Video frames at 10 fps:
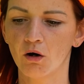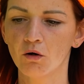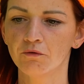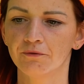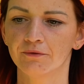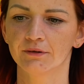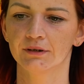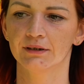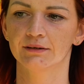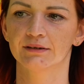off
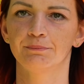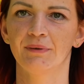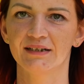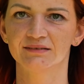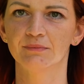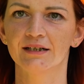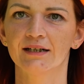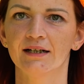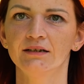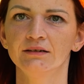the
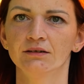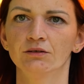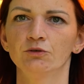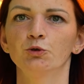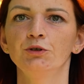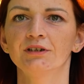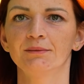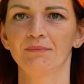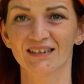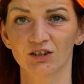pacemaker, doing the
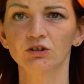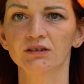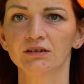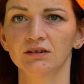method,